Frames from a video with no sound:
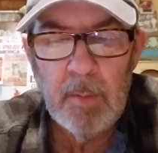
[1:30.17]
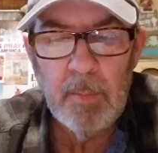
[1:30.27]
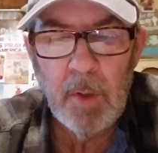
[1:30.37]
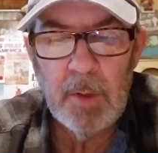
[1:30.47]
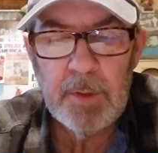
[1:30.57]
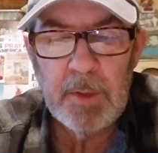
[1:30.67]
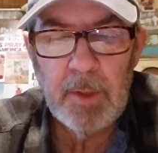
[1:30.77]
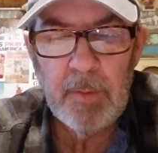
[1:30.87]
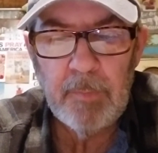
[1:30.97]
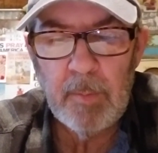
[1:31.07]

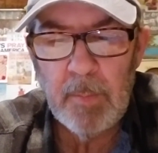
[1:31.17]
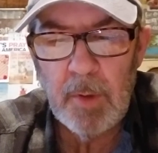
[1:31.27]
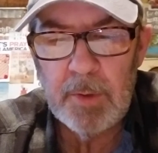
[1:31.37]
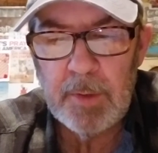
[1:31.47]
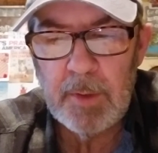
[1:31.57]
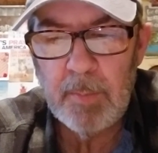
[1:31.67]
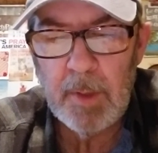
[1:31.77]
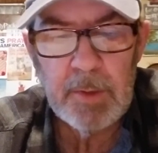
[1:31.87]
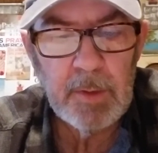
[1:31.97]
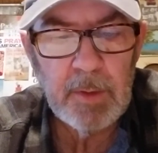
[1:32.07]
Marcia from Marcia's
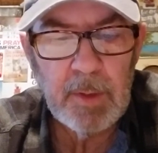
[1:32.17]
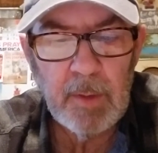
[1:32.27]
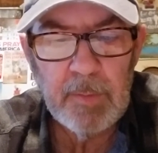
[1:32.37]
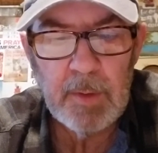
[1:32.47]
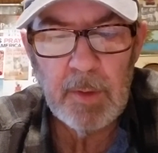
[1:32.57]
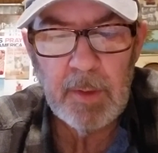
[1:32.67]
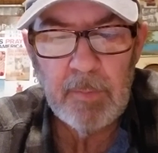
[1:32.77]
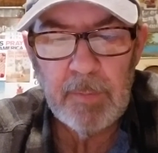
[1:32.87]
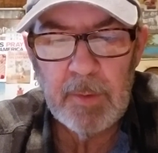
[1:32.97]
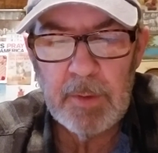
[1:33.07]
Mush and Stuff is looking
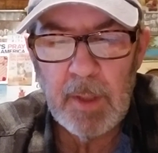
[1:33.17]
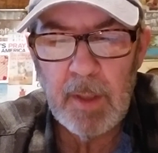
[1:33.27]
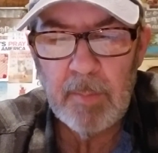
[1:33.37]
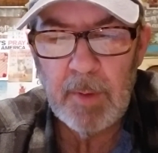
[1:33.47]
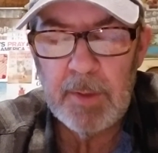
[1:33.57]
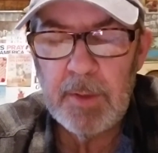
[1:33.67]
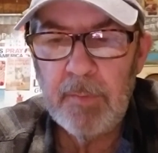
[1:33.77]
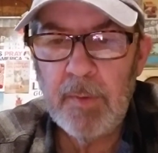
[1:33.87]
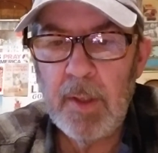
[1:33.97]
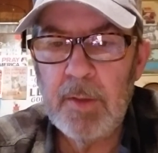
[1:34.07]
for a job. Pray she
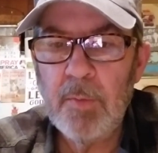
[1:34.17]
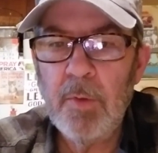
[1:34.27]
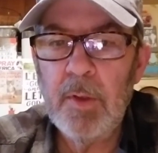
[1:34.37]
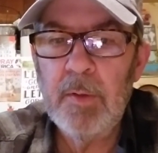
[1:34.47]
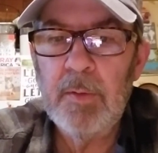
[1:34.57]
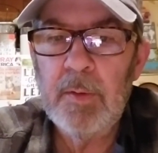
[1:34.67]
finds one.